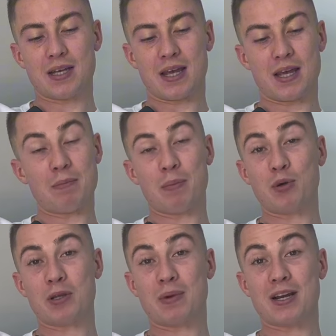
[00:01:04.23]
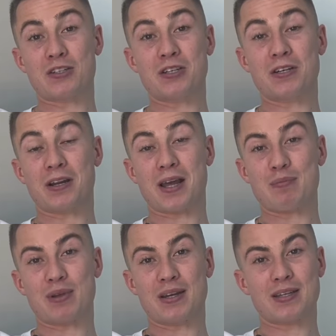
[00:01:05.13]
uh, Money March did not
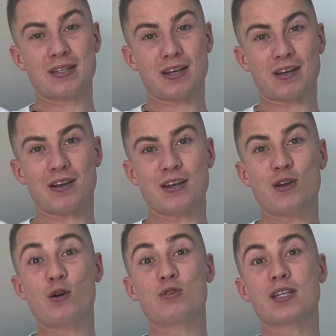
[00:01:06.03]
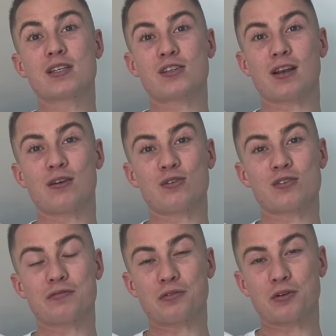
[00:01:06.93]
happen. I got no deals closed,
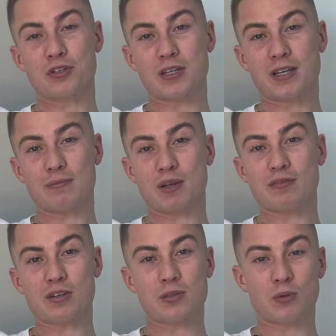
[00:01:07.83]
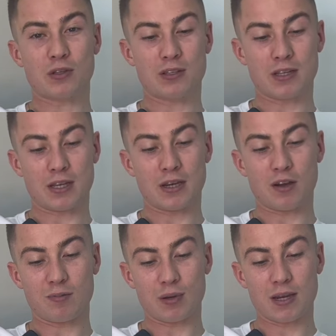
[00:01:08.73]
unfortunately, in my first month in
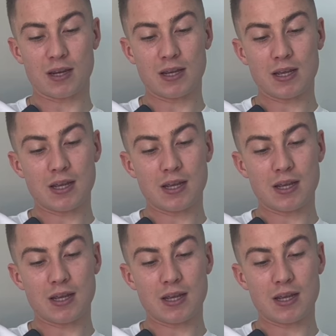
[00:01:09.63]
off plan.